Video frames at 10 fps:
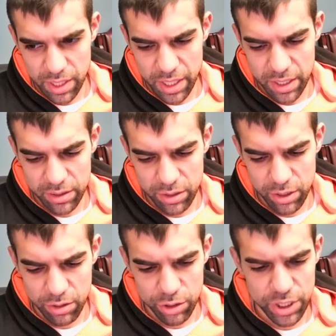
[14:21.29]
And
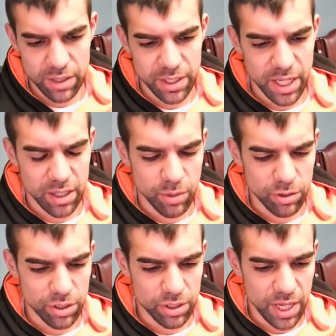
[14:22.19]
sharing that
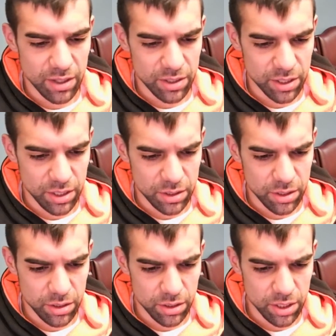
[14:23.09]
emotionality
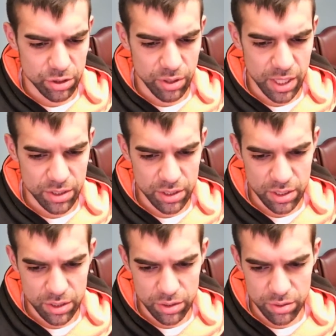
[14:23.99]
to
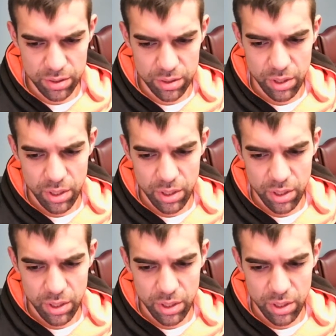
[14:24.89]
atrocities or